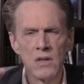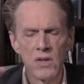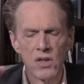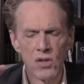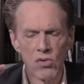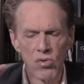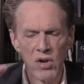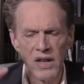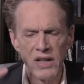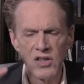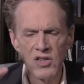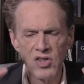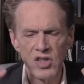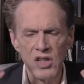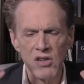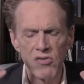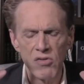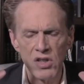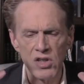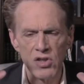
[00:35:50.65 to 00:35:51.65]
the great
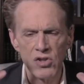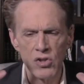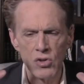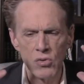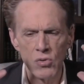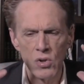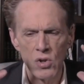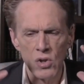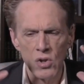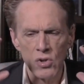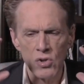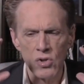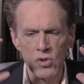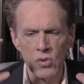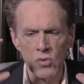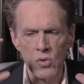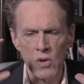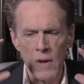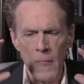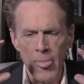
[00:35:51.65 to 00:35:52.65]
secret to
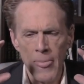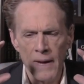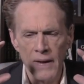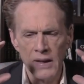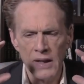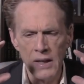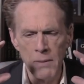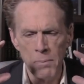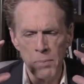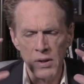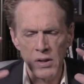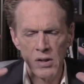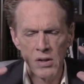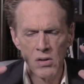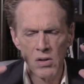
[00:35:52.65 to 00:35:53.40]
keeping